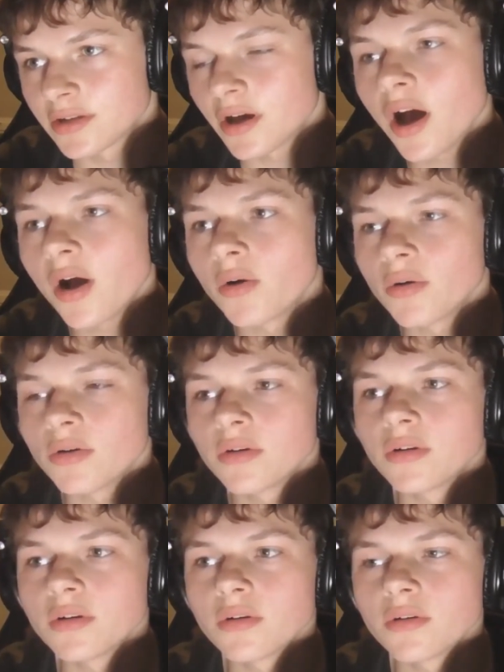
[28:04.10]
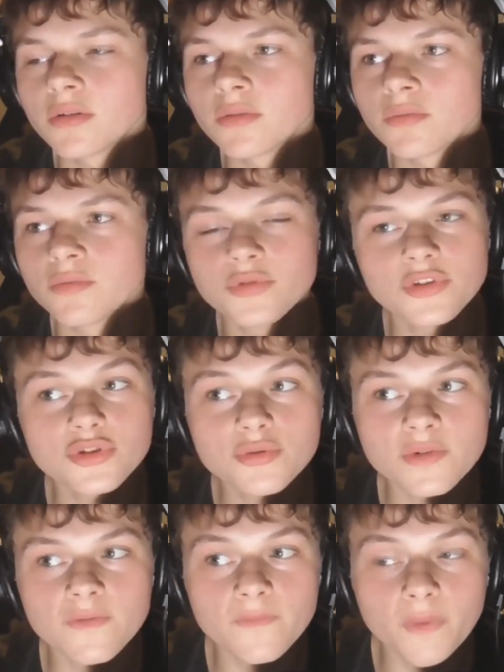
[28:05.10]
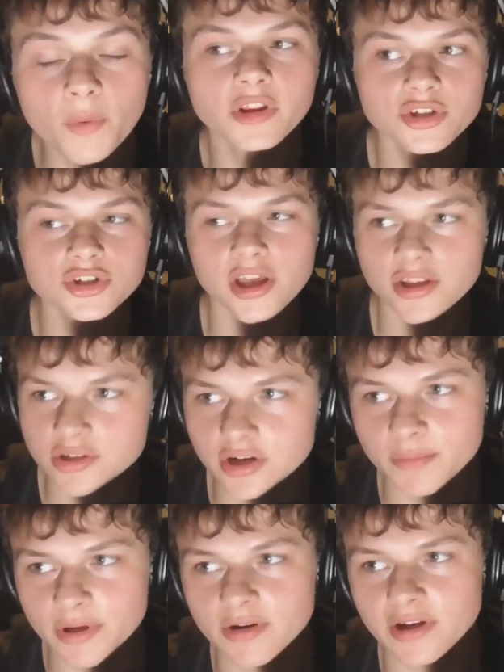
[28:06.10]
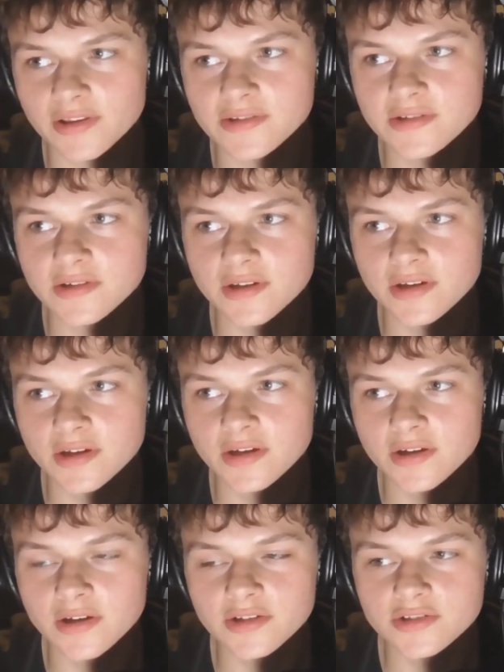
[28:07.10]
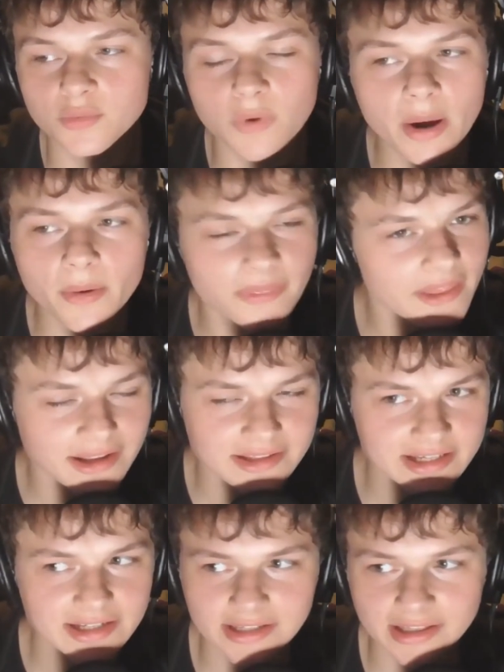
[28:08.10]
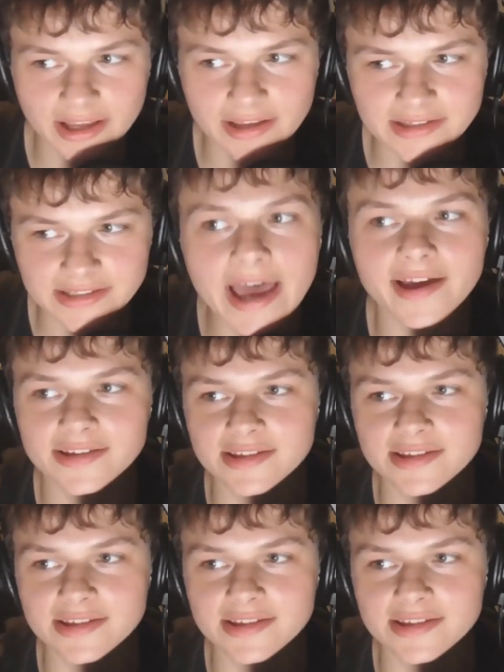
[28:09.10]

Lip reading: Oh. You think you can fully change your appearance? So why wouldn't that extend to like sex?